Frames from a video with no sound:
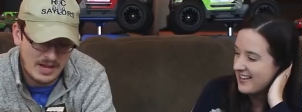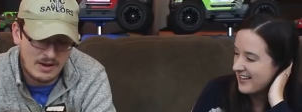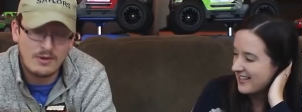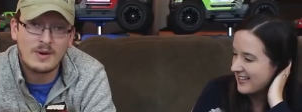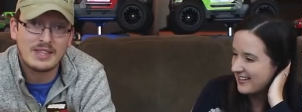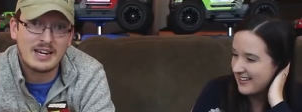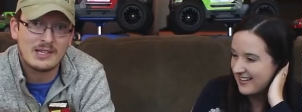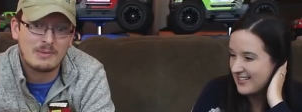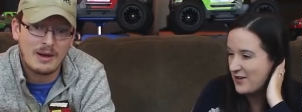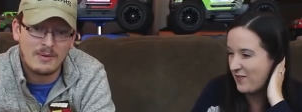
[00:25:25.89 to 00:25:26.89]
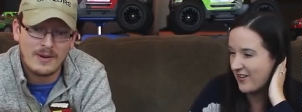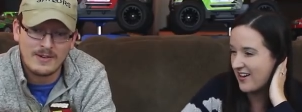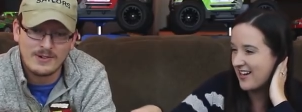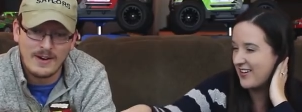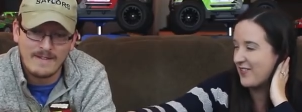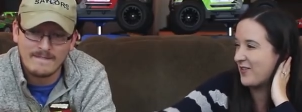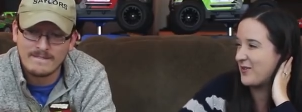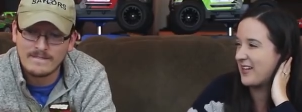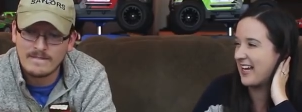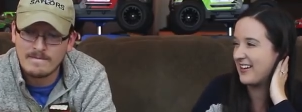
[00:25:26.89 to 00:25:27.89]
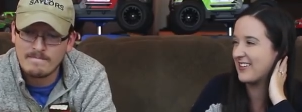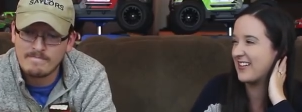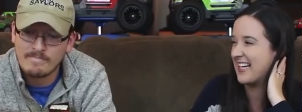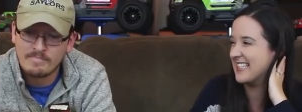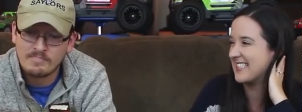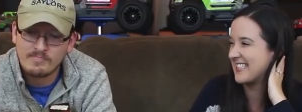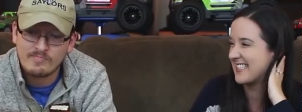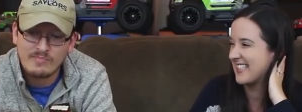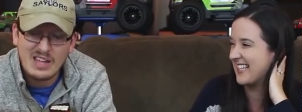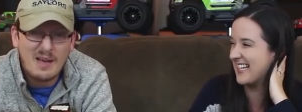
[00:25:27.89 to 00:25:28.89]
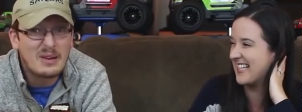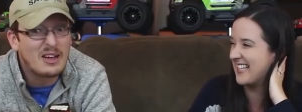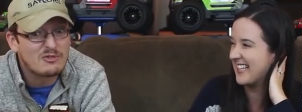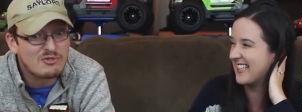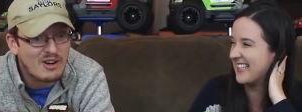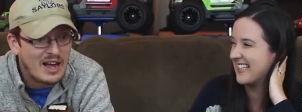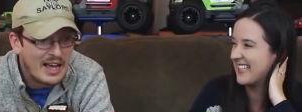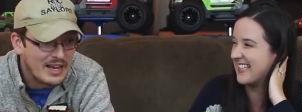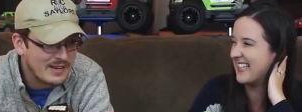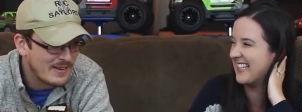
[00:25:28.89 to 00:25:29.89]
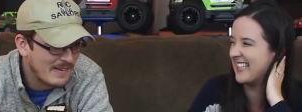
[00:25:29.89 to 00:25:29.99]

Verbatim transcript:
Speaker 1: I don't know what that is.
Speaker 2: But you forgot your fruitcake cookies.
Speaker 1: I mean, I'll try it.